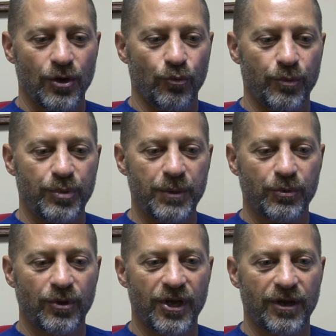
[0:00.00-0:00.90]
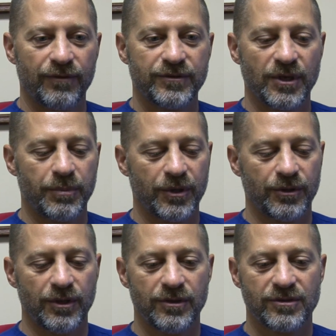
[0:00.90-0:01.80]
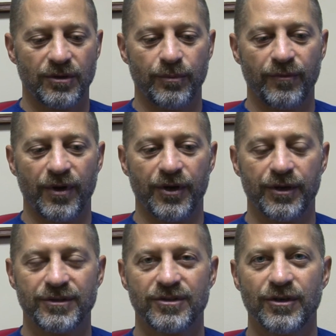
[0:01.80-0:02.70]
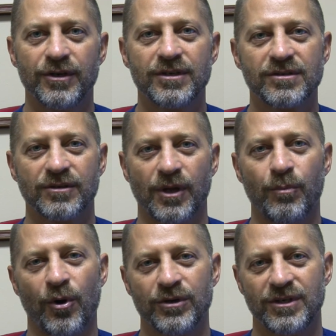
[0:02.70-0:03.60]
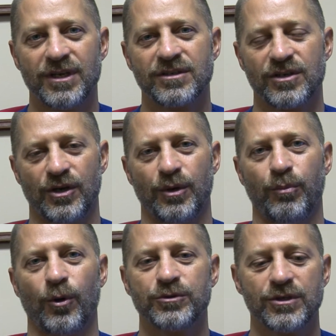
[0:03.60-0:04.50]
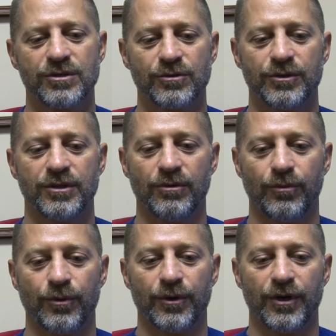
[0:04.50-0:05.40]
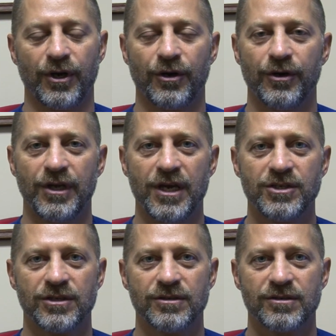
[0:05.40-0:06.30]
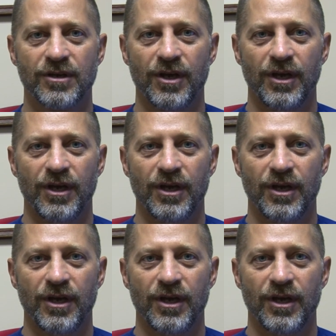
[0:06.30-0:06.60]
When people have typically some serious lumbar disc bulges or herniations,